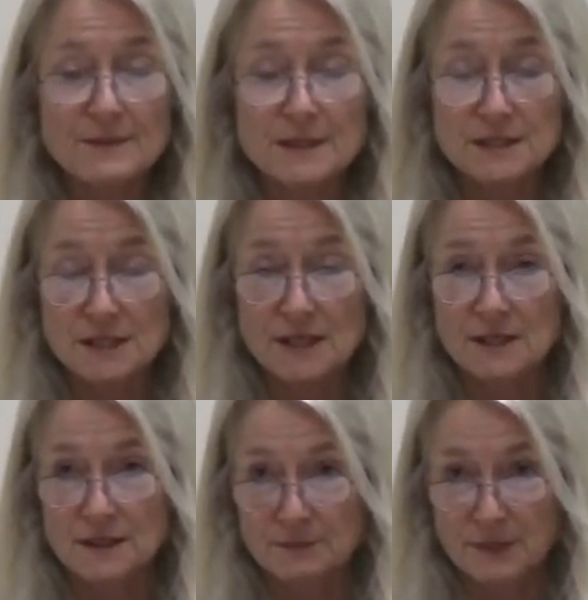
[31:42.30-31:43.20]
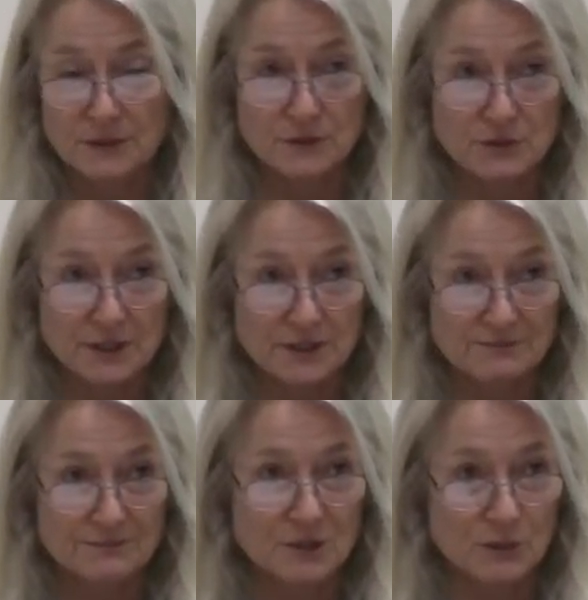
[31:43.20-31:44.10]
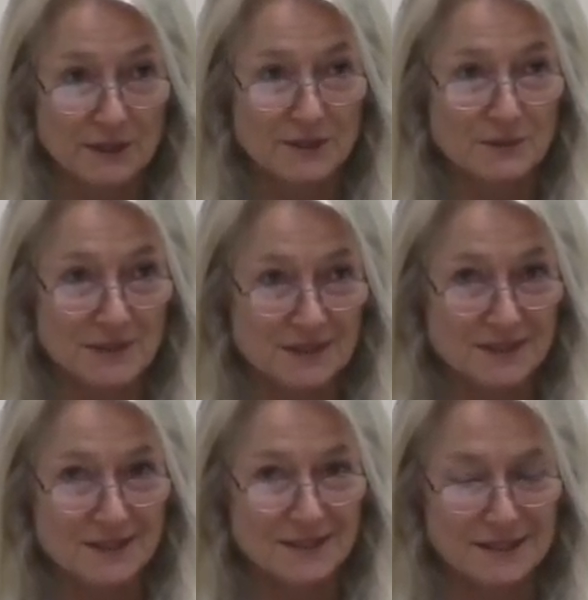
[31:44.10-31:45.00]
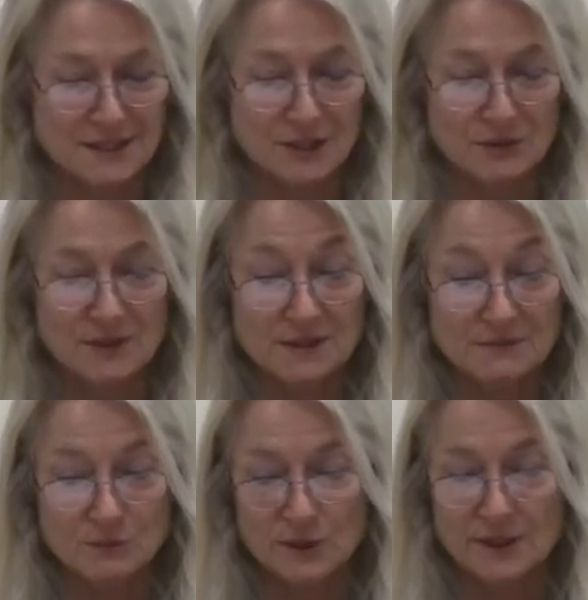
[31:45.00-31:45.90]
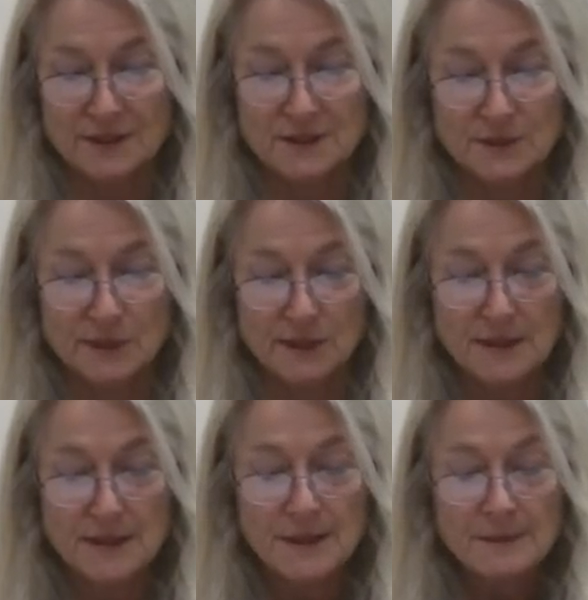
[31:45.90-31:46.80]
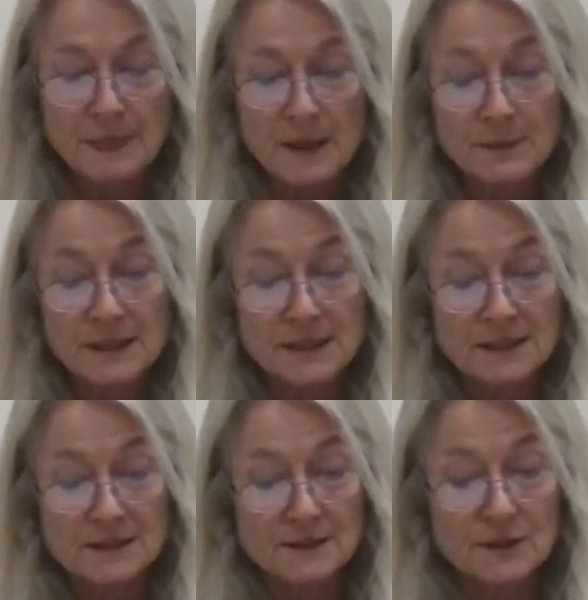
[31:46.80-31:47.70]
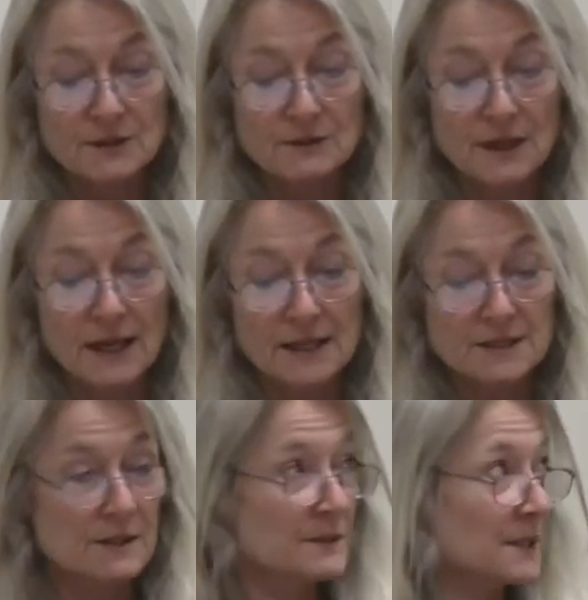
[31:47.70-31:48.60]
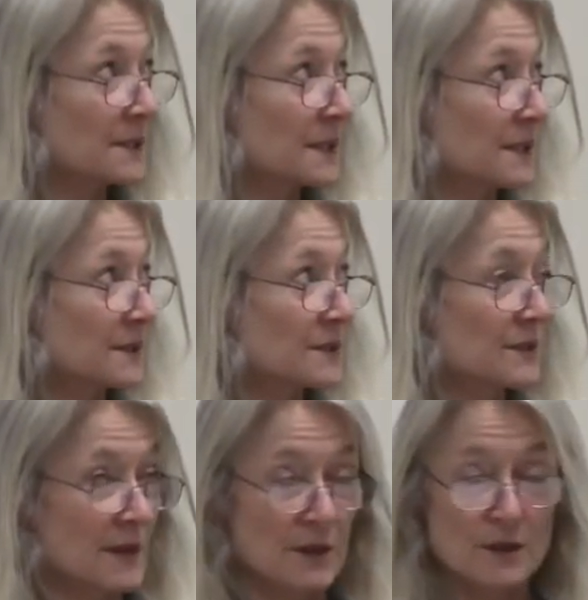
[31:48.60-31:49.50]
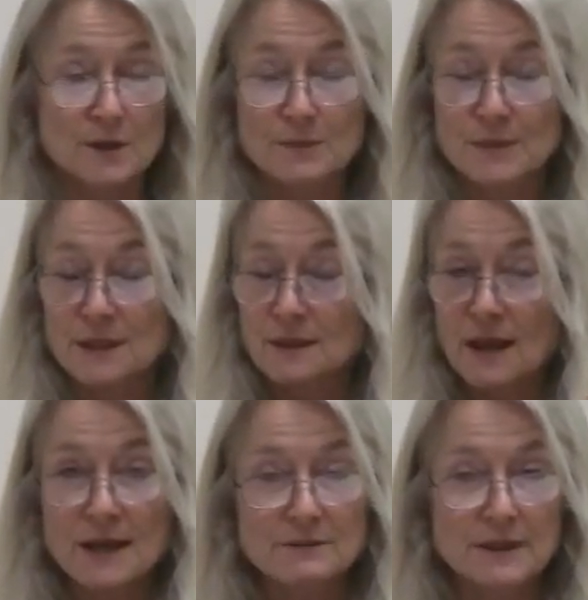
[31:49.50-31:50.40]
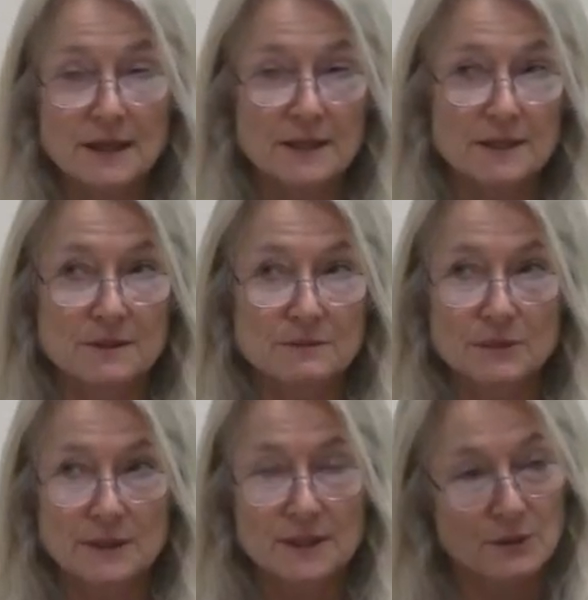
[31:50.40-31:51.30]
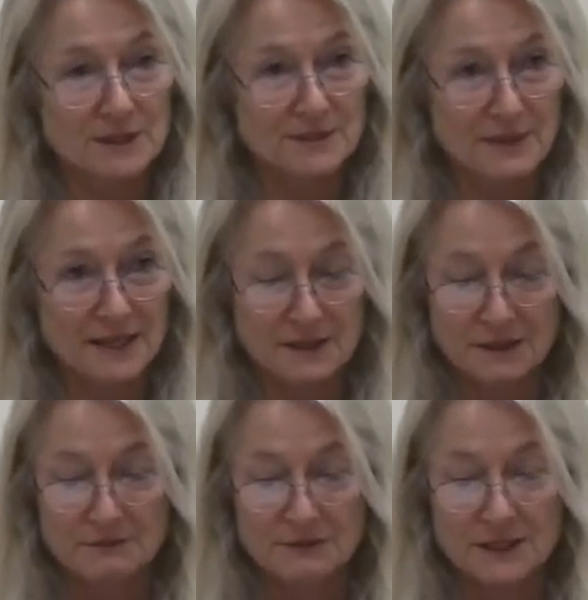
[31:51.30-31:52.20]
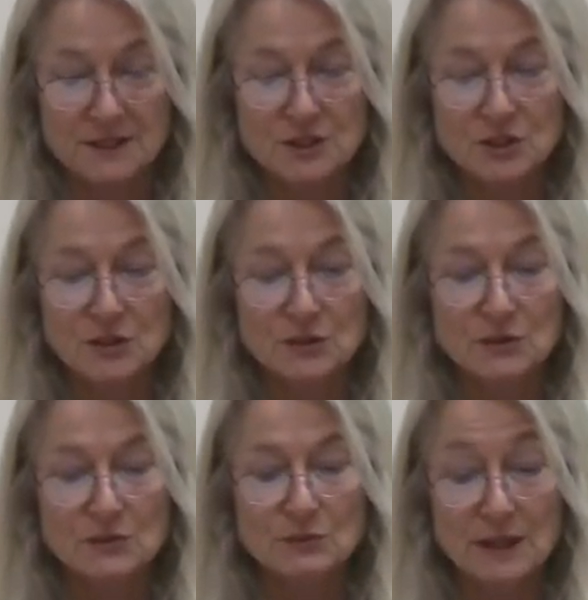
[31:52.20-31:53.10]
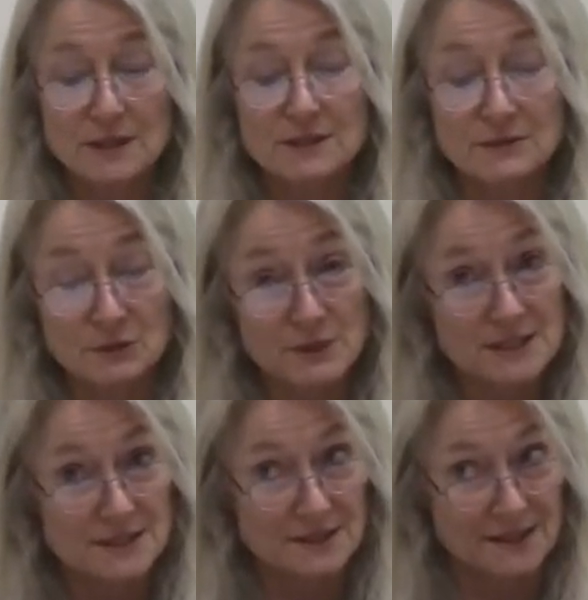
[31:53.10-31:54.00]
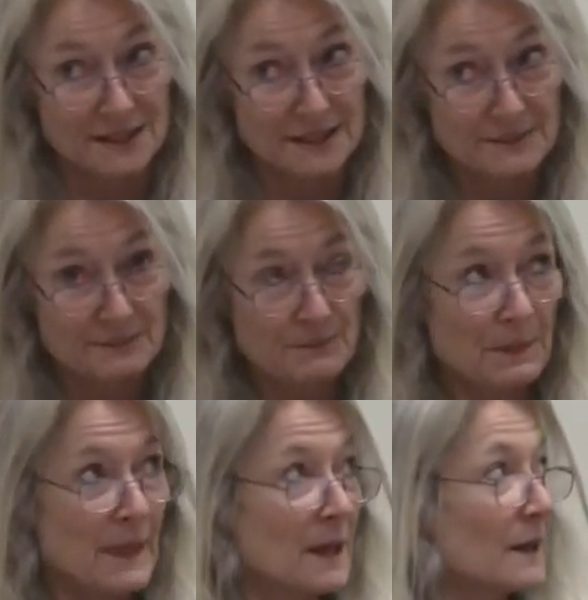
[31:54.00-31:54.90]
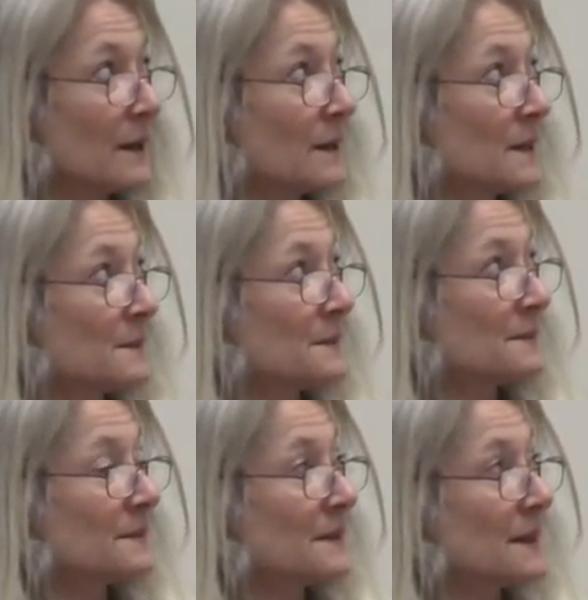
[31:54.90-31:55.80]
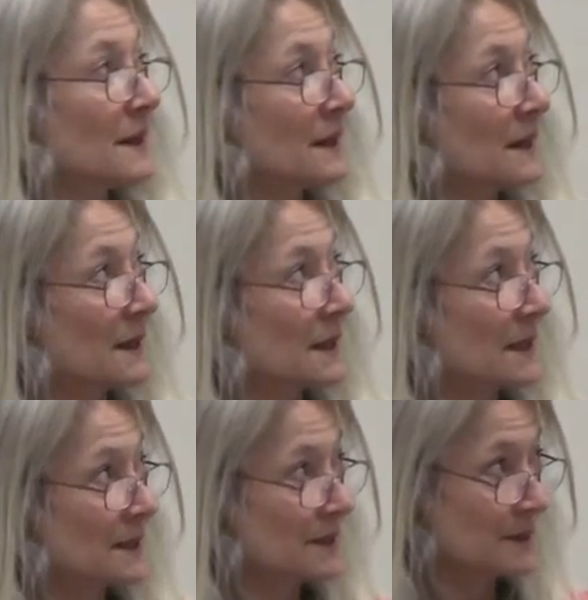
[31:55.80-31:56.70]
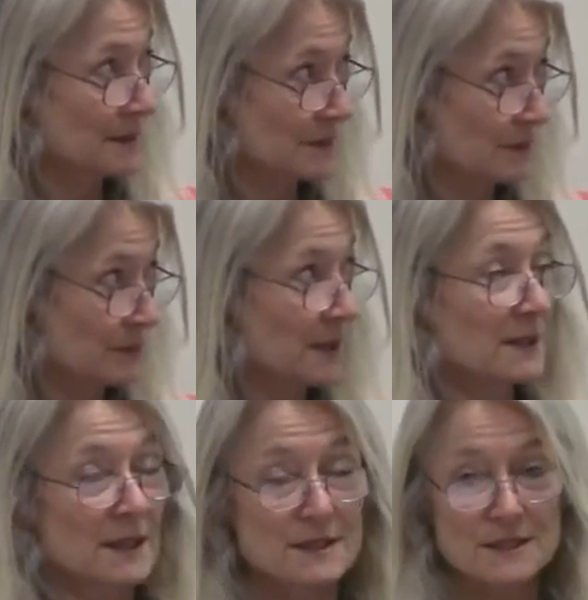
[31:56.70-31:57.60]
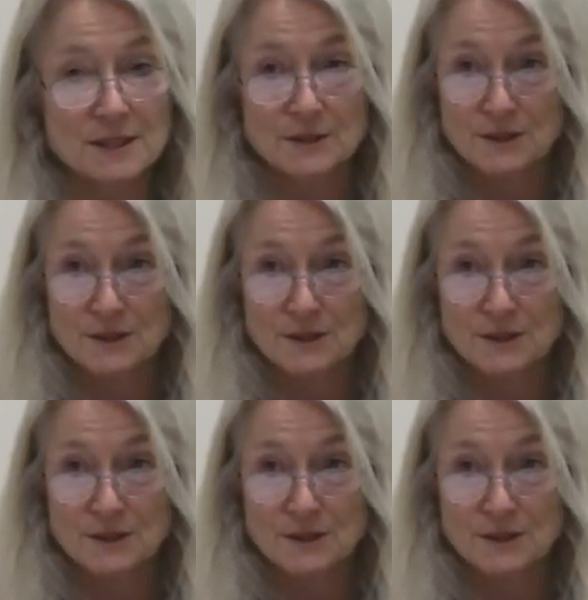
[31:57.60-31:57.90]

The son and the mother tried to go into the business and continue. It didn't work out so well. But there are lots of details there, but a lot of it I didn't really know what to make of until relatively recently. I realized